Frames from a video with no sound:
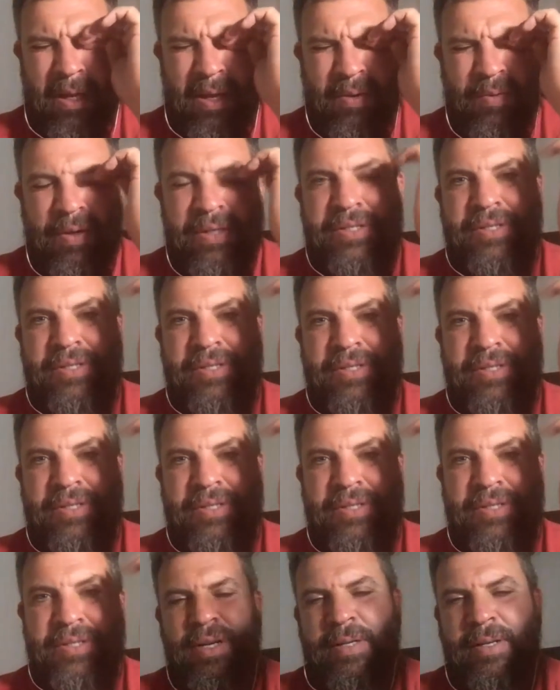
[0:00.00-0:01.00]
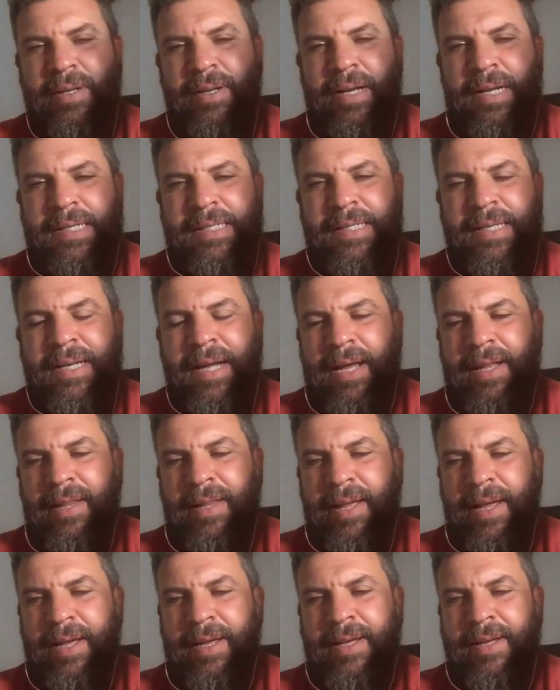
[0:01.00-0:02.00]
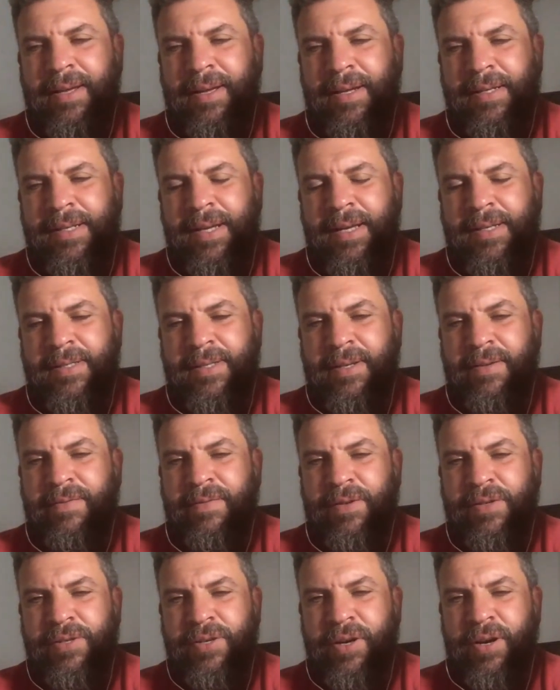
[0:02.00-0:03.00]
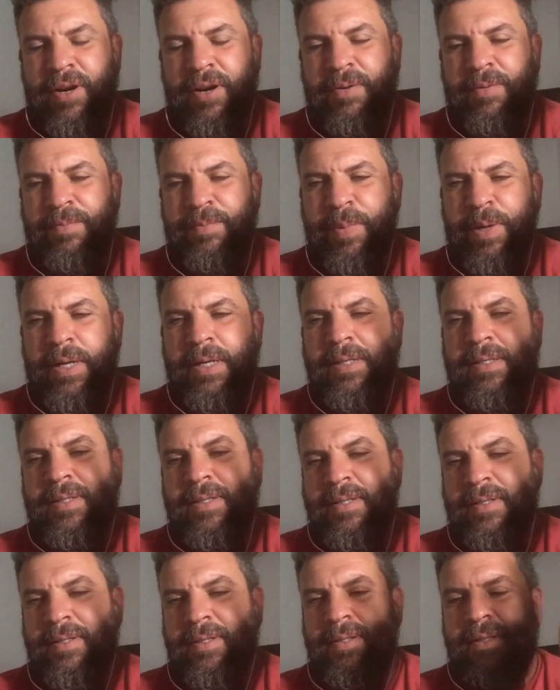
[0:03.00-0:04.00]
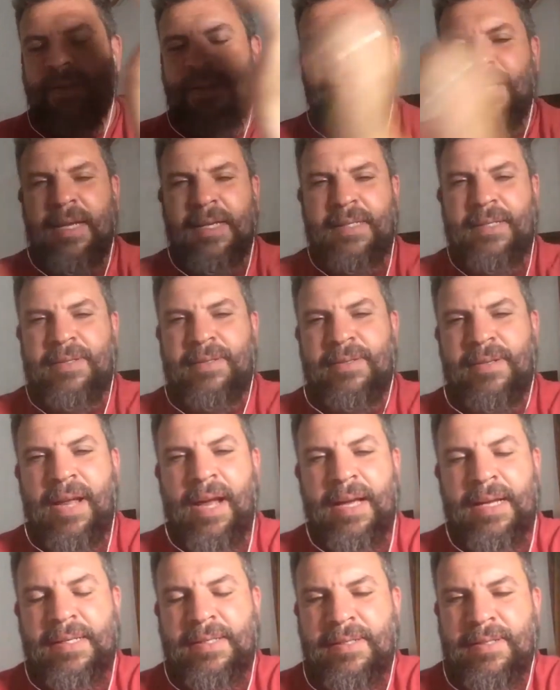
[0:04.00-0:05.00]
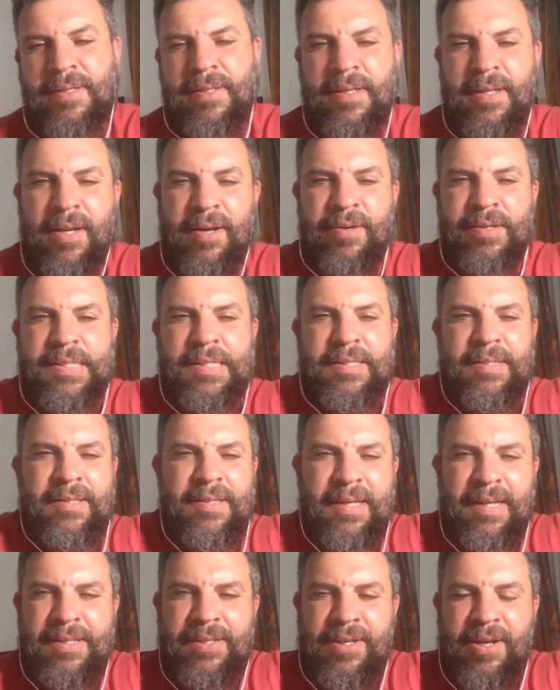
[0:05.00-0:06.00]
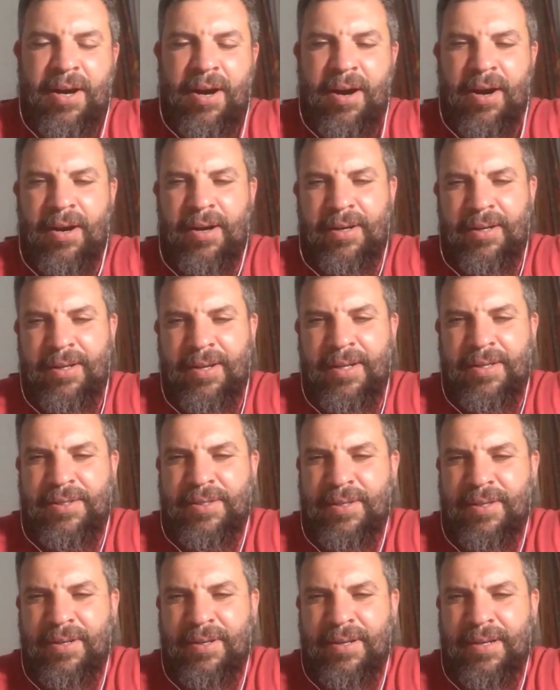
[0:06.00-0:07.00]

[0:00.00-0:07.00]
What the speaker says: Which, it's not like a Tesla for sure, but it's nice. It's a car. It's a